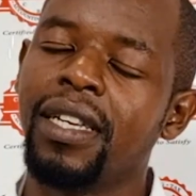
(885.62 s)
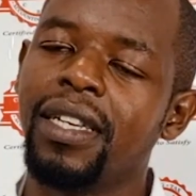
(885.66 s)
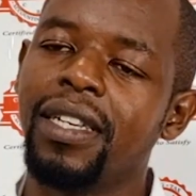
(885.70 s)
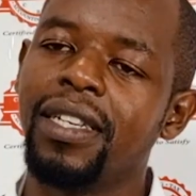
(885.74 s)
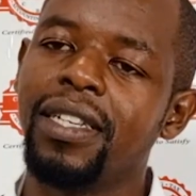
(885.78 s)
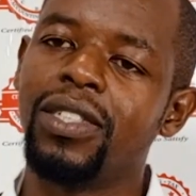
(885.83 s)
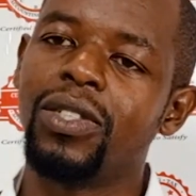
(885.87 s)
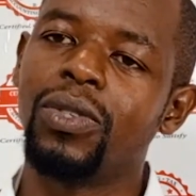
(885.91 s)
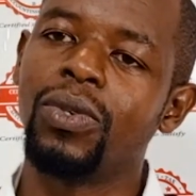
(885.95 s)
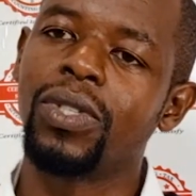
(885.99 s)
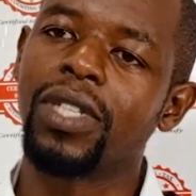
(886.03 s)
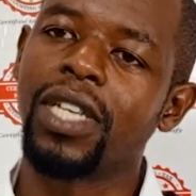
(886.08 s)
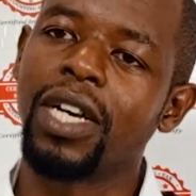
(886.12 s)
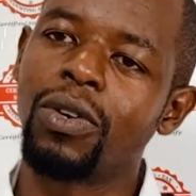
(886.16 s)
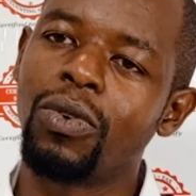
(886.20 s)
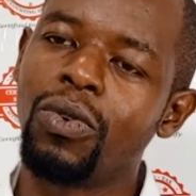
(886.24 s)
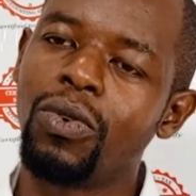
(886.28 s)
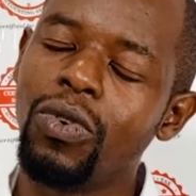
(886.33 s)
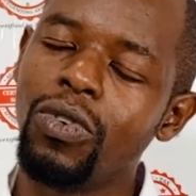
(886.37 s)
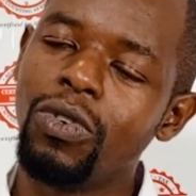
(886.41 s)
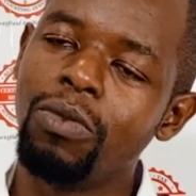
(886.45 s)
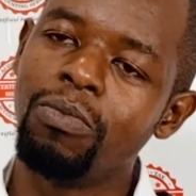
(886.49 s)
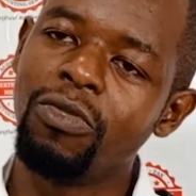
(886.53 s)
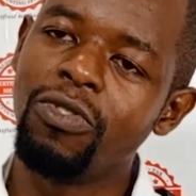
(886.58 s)
It was a
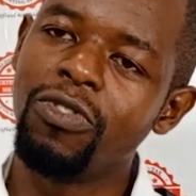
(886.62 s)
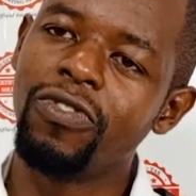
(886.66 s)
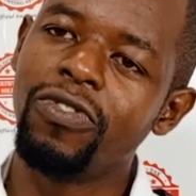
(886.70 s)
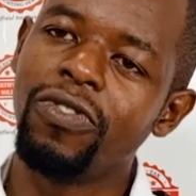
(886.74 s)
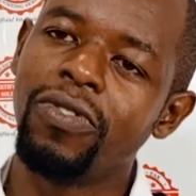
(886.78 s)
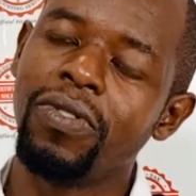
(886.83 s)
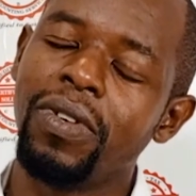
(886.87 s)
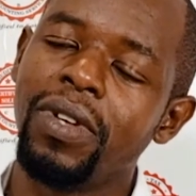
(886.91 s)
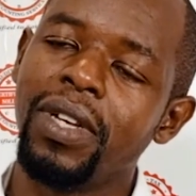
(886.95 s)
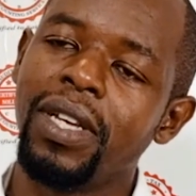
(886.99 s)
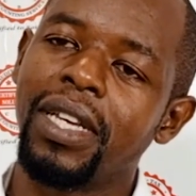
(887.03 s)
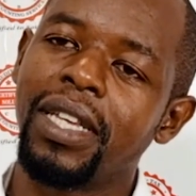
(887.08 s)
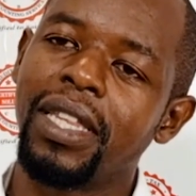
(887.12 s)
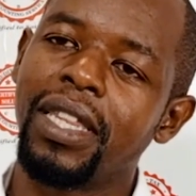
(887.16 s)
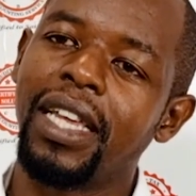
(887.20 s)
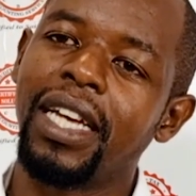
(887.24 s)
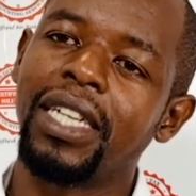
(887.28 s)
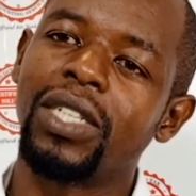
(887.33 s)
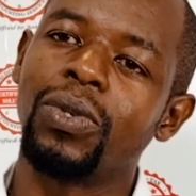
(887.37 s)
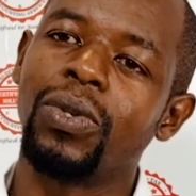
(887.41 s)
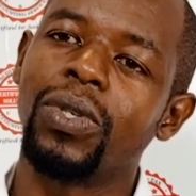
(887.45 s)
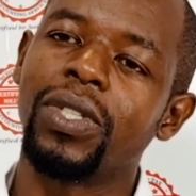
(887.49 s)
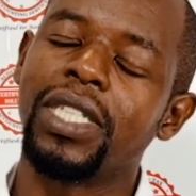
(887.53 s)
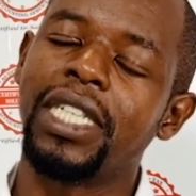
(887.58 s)
good move
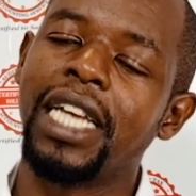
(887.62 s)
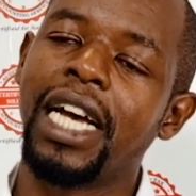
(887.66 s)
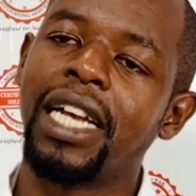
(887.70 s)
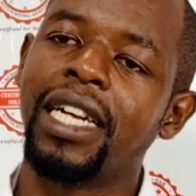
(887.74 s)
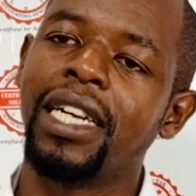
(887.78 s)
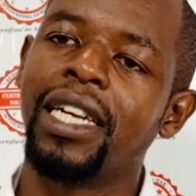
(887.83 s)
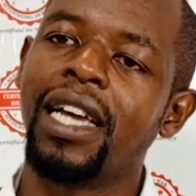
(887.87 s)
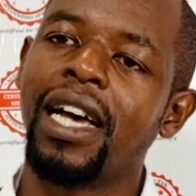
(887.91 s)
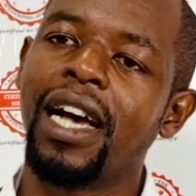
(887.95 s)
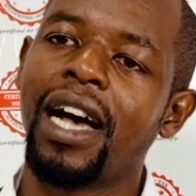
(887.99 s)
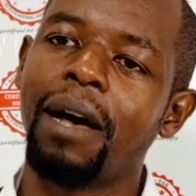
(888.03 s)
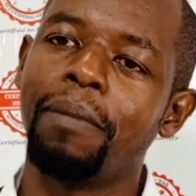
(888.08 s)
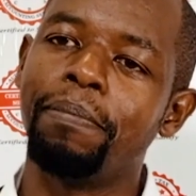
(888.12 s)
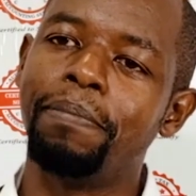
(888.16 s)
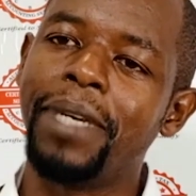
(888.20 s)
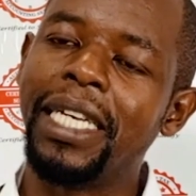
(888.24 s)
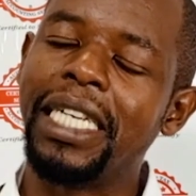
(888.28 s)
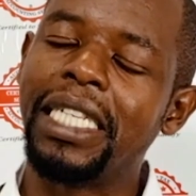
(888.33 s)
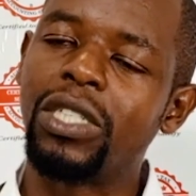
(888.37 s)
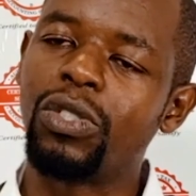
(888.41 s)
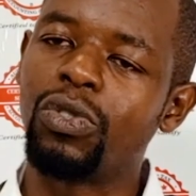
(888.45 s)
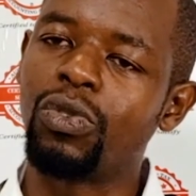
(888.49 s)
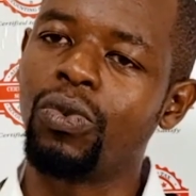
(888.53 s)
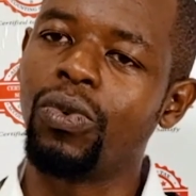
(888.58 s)
that was done a
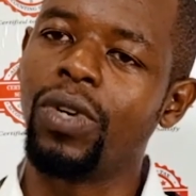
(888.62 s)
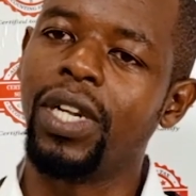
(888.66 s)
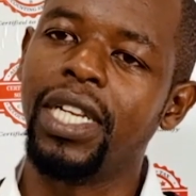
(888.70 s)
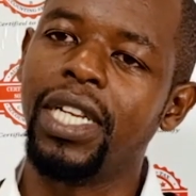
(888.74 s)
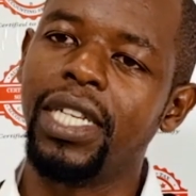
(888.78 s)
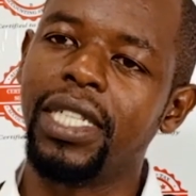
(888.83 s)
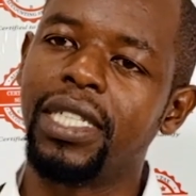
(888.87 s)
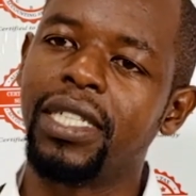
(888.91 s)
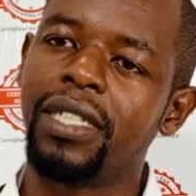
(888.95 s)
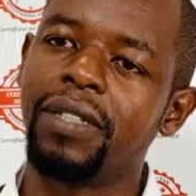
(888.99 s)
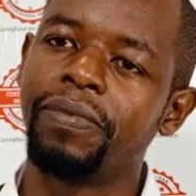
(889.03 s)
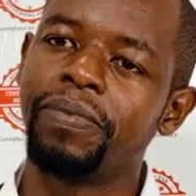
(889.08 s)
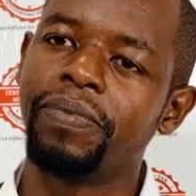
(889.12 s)
bit too late.